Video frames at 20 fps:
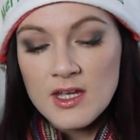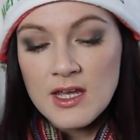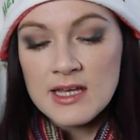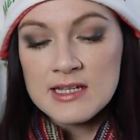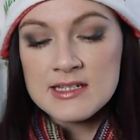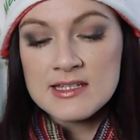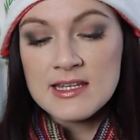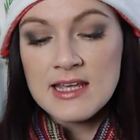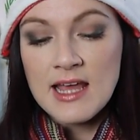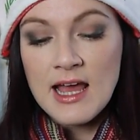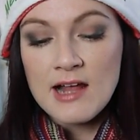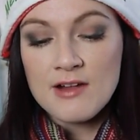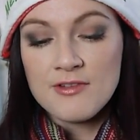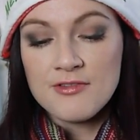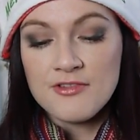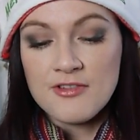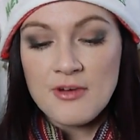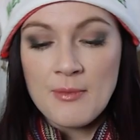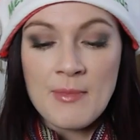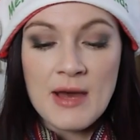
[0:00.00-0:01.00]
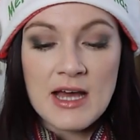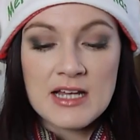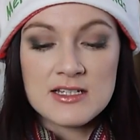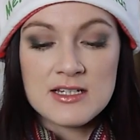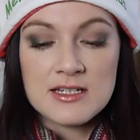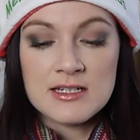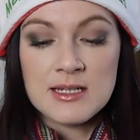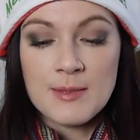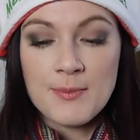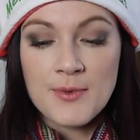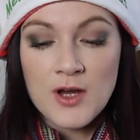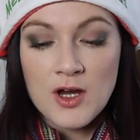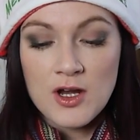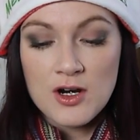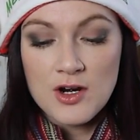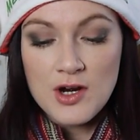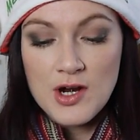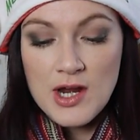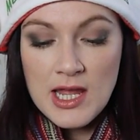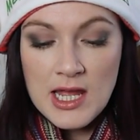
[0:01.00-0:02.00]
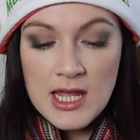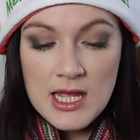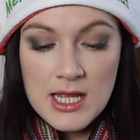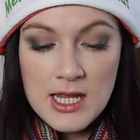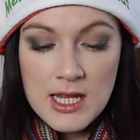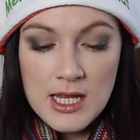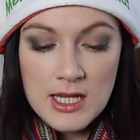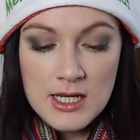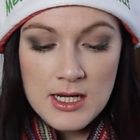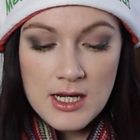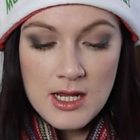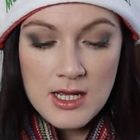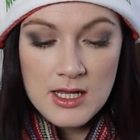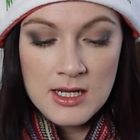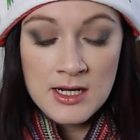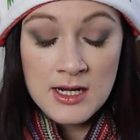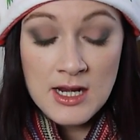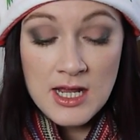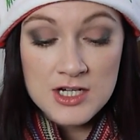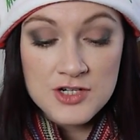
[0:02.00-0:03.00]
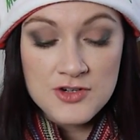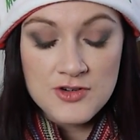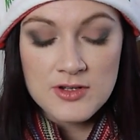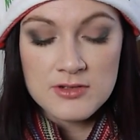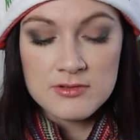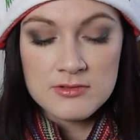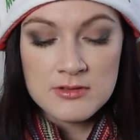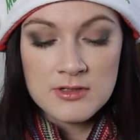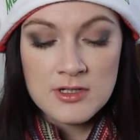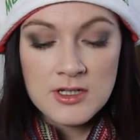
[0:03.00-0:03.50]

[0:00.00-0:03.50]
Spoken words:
It's the e.l.f. Matte Lip Colour in Natural.